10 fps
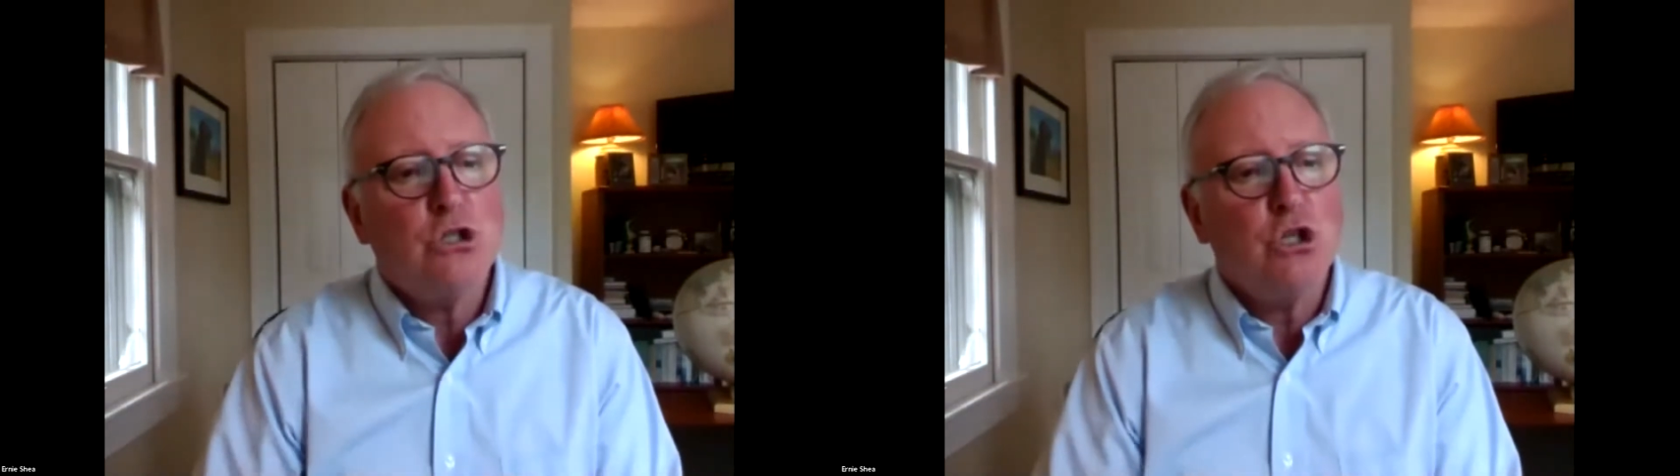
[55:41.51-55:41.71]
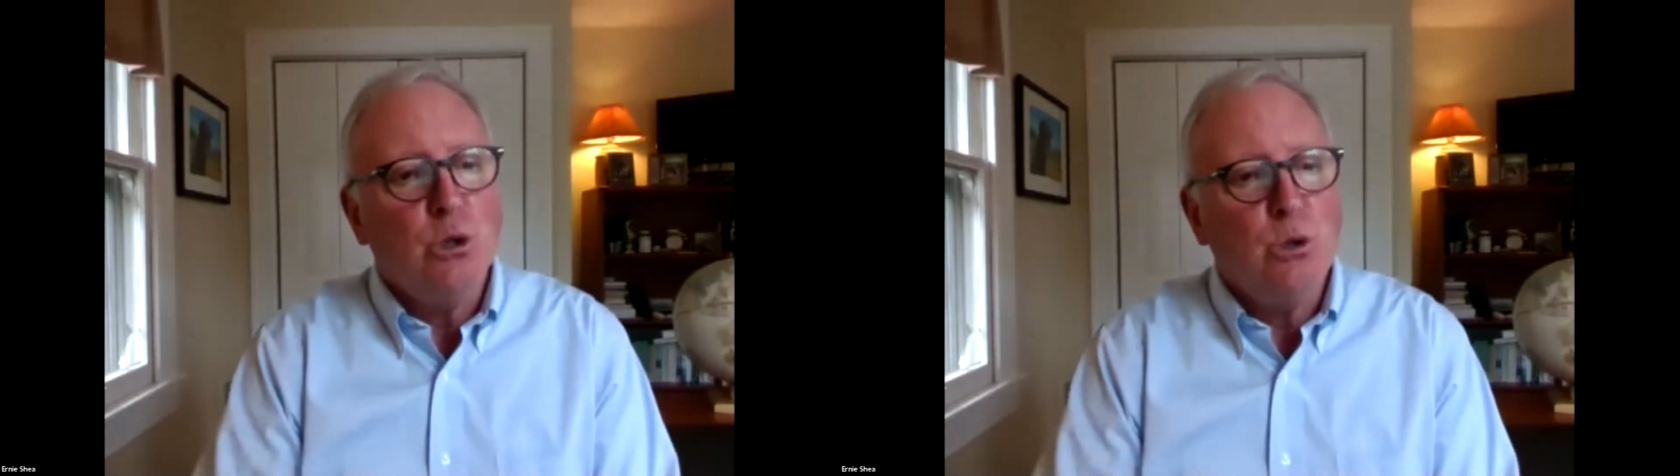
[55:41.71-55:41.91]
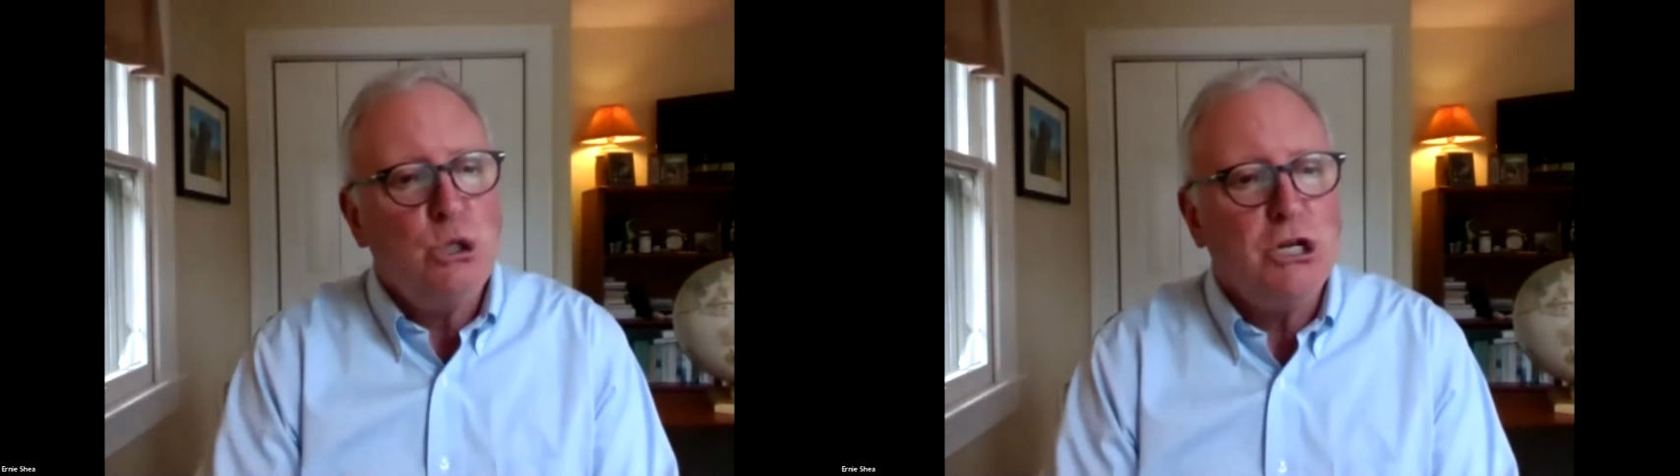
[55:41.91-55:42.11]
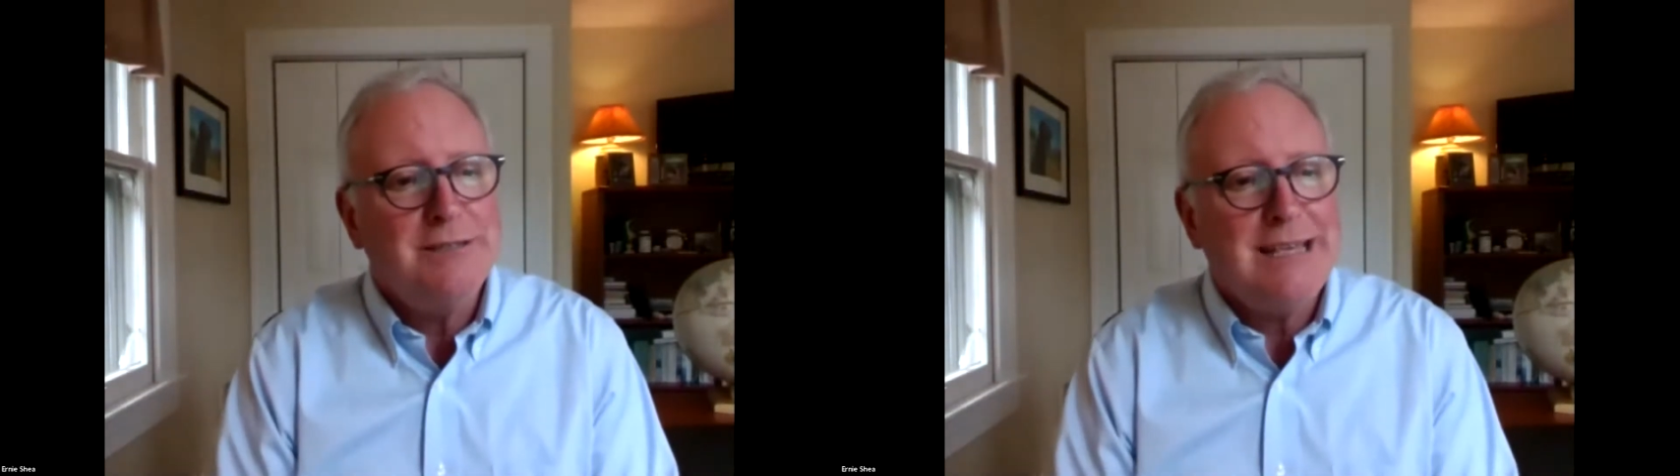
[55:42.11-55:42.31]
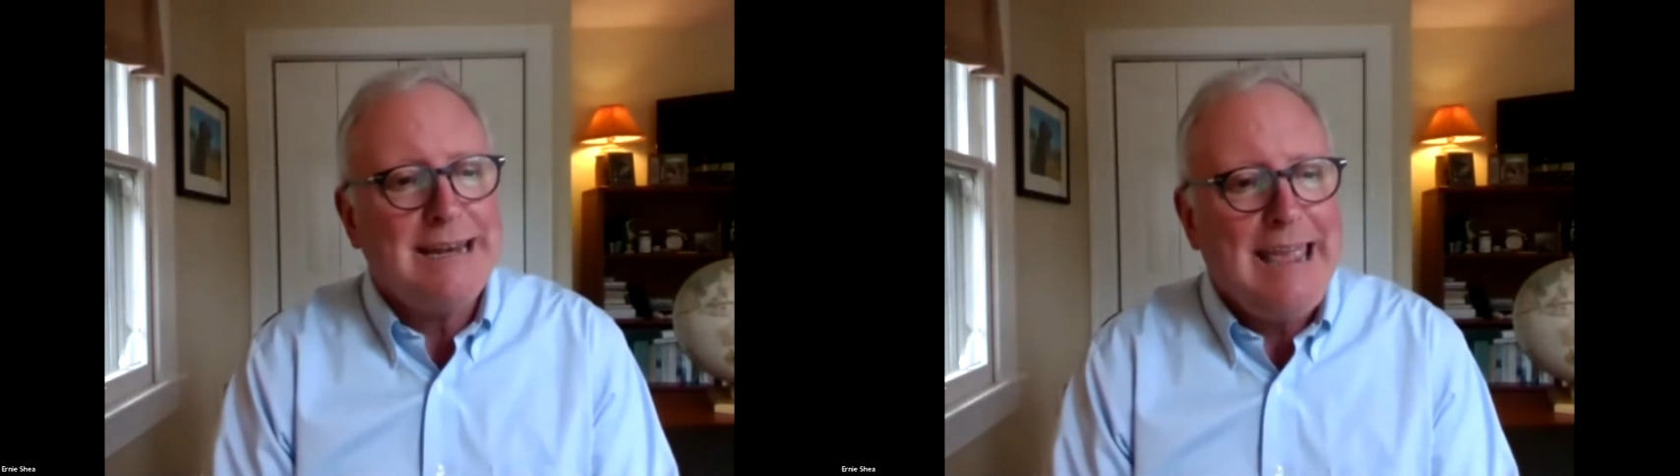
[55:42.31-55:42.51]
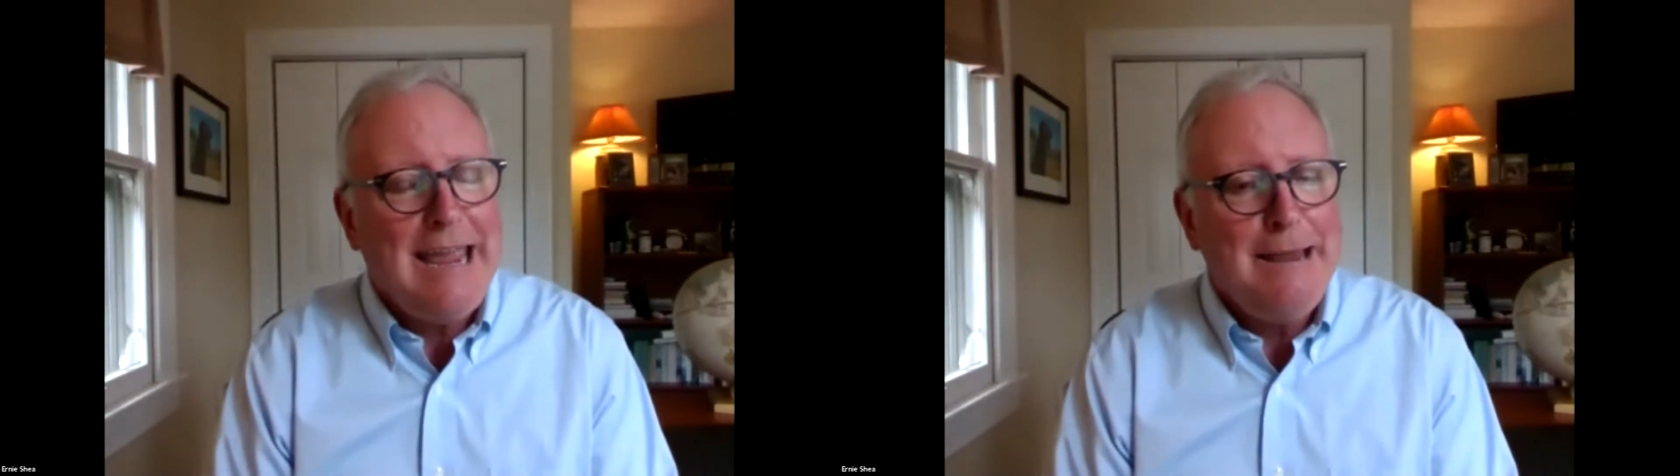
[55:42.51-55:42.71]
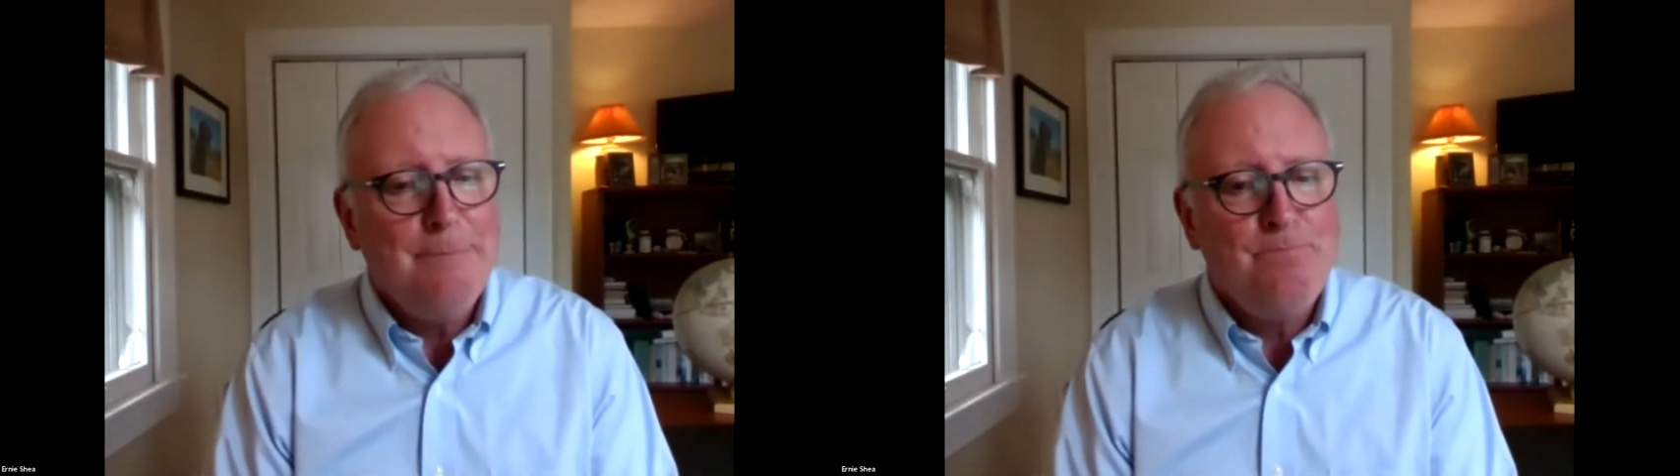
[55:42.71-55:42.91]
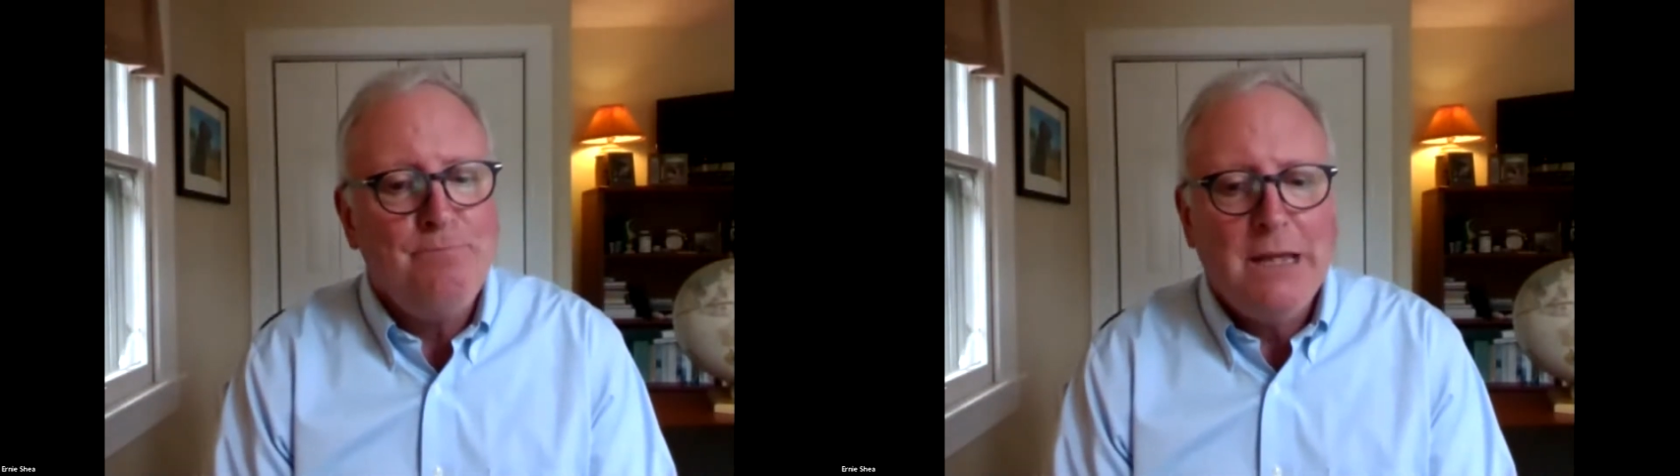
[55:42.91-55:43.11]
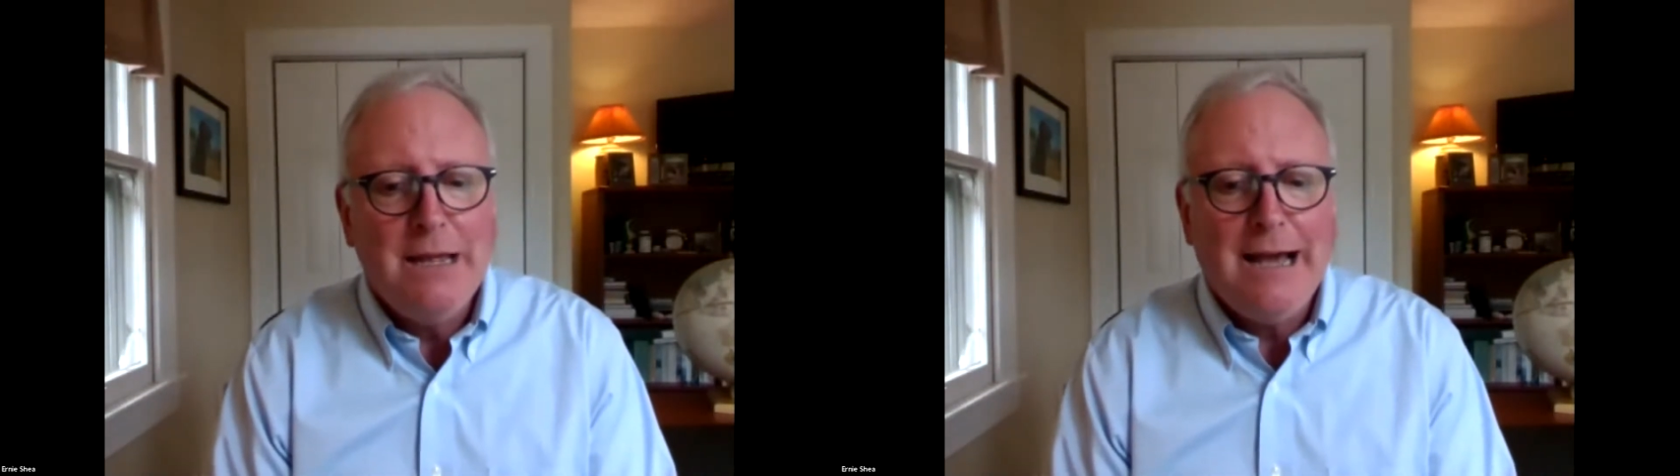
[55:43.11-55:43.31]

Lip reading: solutions that came